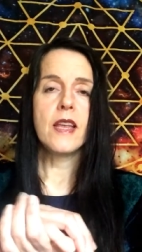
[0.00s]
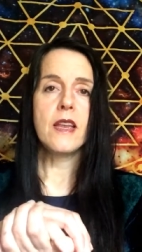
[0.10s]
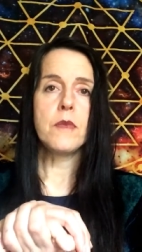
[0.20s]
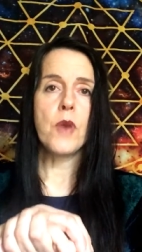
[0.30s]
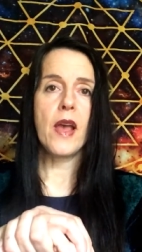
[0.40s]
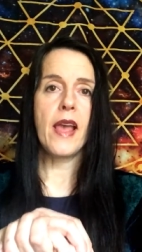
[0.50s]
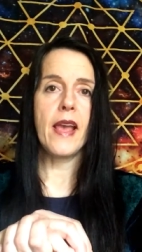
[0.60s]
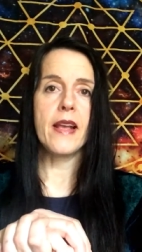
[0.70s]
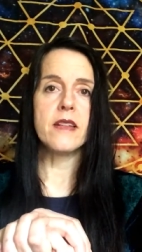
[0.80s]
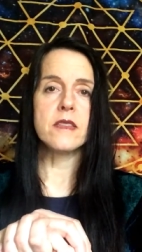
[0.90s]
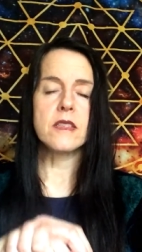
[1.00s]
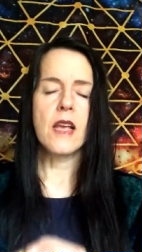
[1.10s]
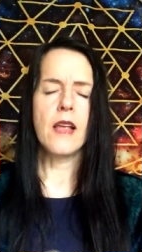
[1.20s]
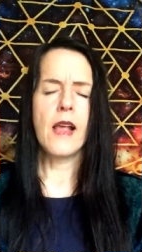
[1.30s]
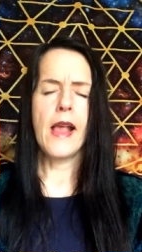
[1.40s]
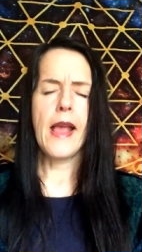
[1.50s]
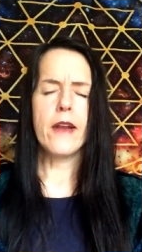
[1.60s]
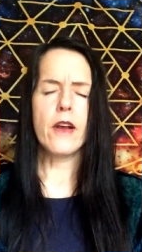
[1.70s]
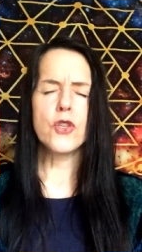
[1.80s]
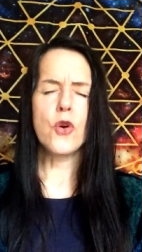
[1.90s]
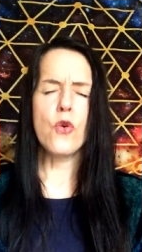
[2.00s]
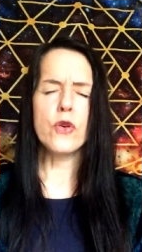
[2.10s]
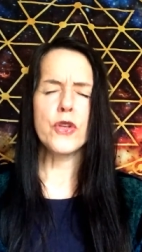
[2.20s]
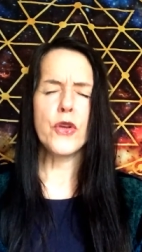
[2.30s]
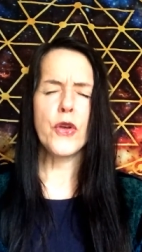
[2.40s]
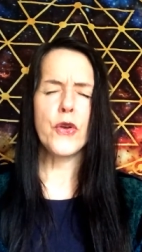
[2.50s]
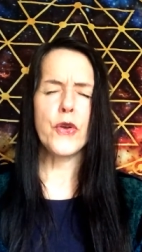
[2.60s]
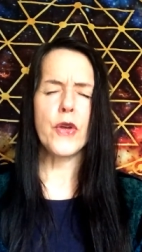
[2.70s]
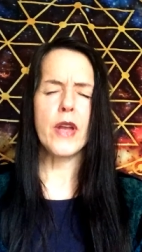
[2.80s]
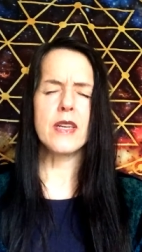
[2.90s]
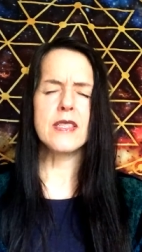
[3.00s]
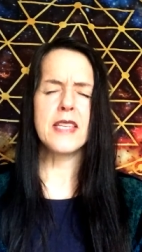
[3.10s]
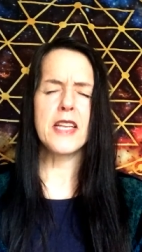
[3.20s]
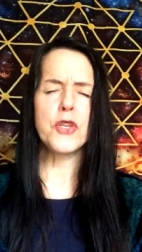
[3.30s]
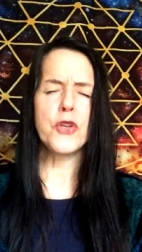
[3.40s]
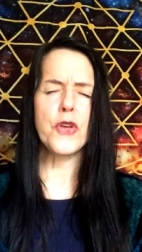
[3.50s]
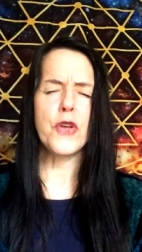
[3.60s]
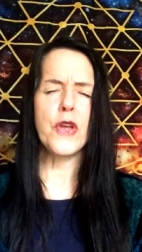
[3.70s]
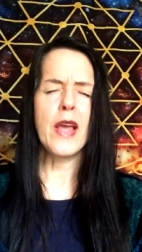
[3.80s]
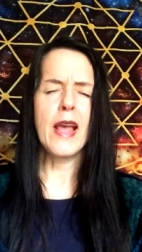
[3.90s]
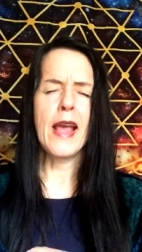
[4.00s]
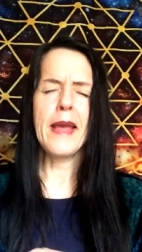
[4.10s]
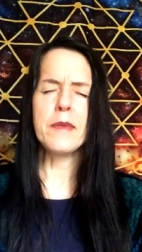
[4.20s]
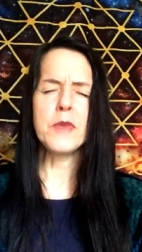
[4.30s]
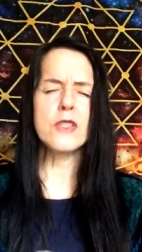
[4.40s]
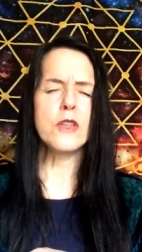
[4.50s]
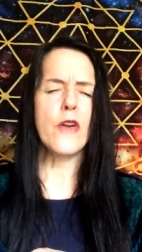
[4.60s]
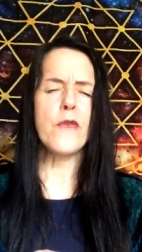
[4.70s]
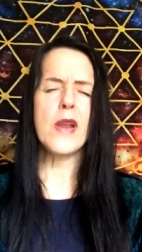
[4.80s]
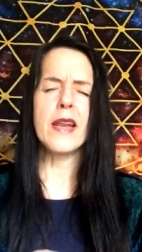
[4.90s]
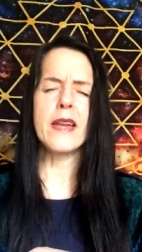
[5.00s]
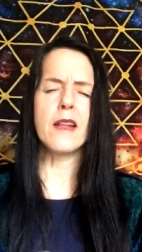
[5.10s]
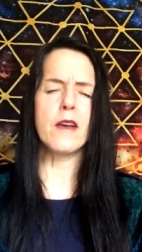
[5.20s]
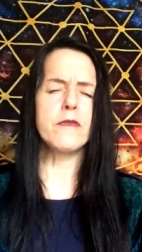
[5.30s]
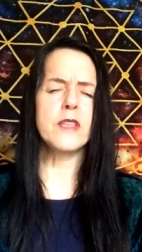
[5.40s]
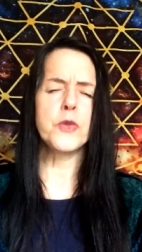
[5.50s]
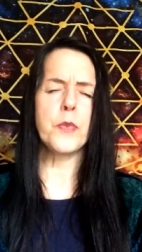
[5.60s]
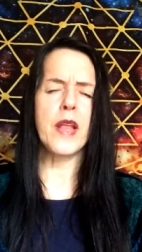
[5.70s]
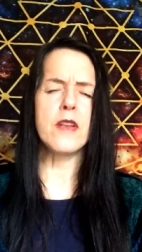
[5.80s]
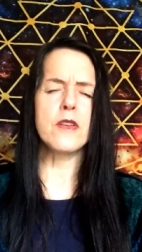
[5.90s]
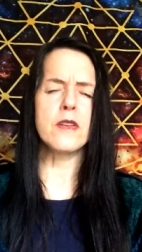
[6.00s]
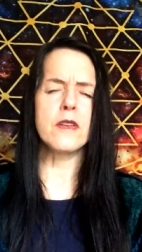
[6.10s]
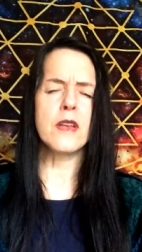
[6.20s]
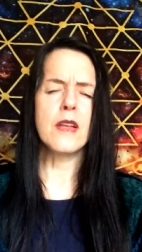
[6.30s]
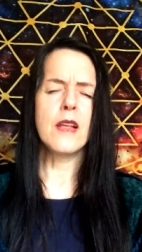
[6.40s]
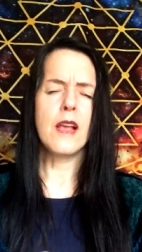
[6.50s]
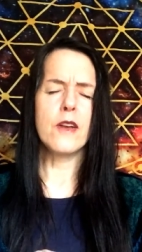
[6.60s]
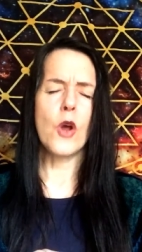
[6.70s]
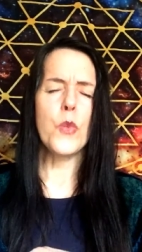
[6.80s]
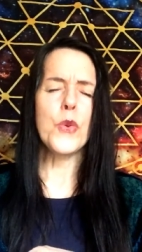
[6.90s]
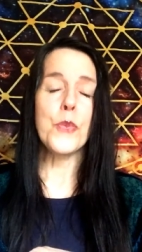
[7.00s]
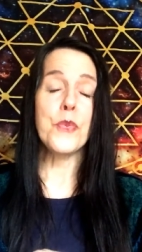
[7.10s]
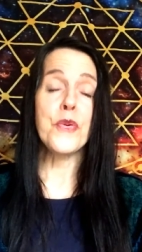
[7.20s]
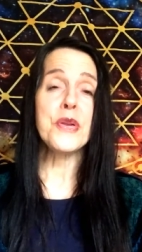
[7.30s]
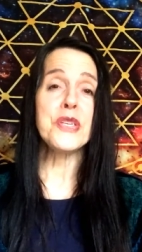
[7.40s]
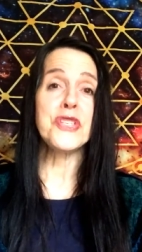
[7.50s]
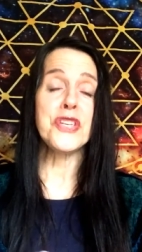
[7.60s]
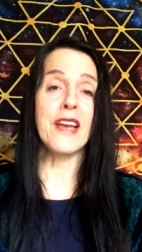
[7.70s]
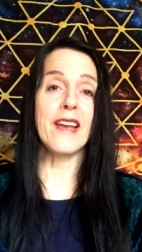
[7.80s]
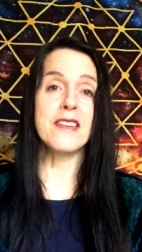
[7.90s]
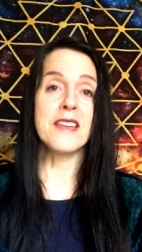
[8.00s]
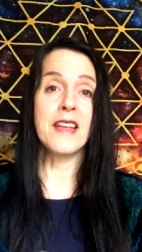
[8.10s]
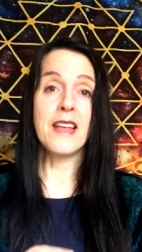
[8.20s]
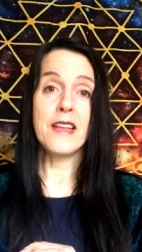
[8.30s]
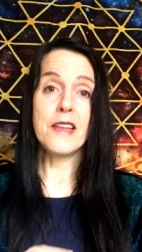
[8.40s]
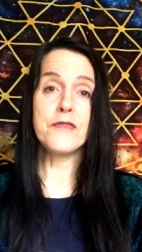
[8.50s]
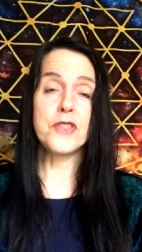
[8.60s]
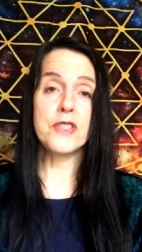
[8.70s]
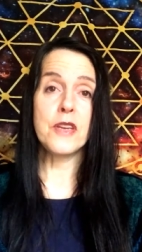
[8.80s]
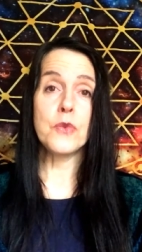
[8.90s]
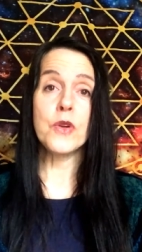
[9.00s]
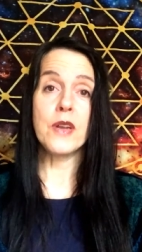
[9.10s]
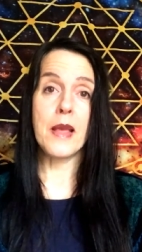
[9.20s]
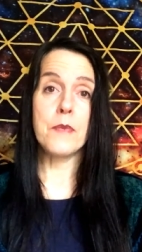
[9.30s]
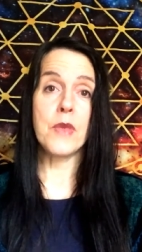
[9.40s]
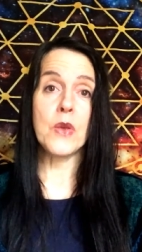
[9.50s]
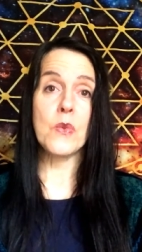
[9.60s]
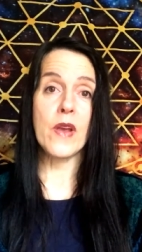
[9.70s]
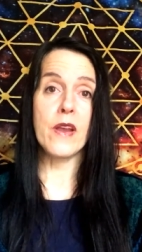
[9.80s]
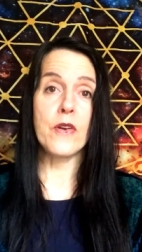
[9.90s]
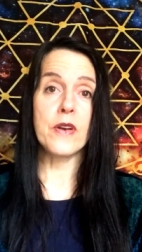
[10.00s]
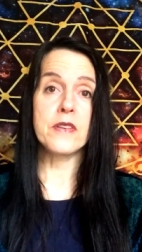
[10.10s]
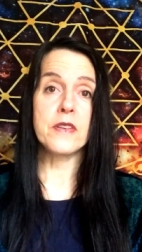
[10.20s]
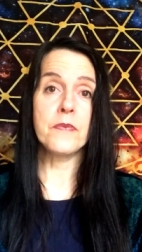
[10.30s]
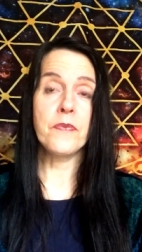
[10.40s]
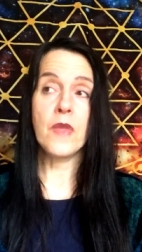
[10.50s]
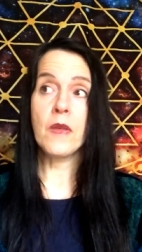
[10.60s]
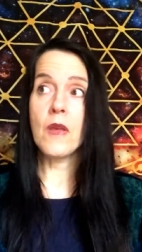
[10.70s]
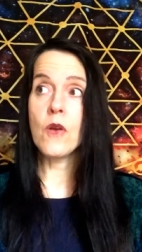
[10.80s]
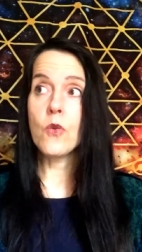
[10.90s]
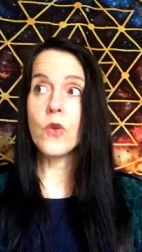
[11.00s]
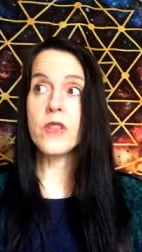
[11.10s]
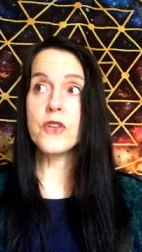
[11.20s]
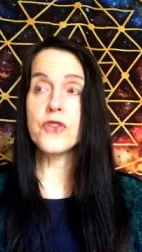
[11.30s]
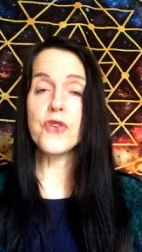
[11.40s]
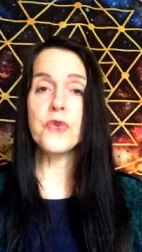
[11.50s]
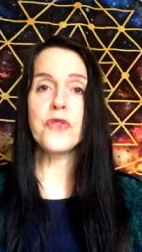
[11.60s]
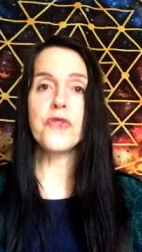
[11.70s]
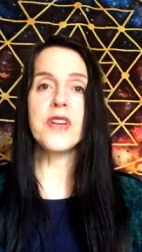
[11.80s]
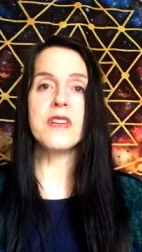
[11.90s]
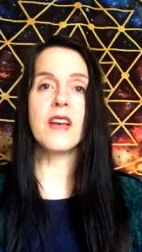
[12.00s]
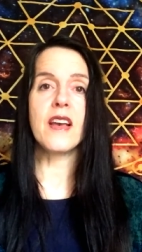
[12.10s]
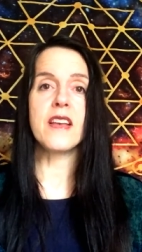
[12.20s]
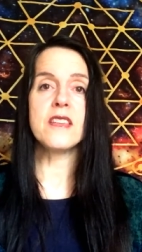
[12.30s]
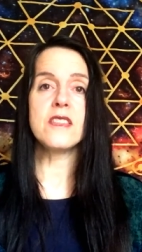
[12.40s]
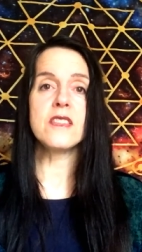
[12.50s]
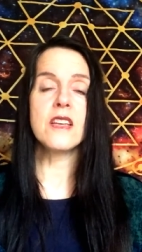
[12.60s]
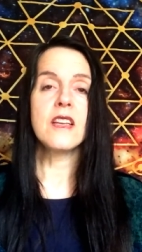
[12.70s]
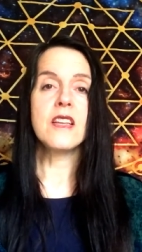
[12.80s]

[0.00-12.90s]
in my hands and I talked to her and I said to her how much I really love this pendant and I would appreciate if she would let me wear it. Within two or three days,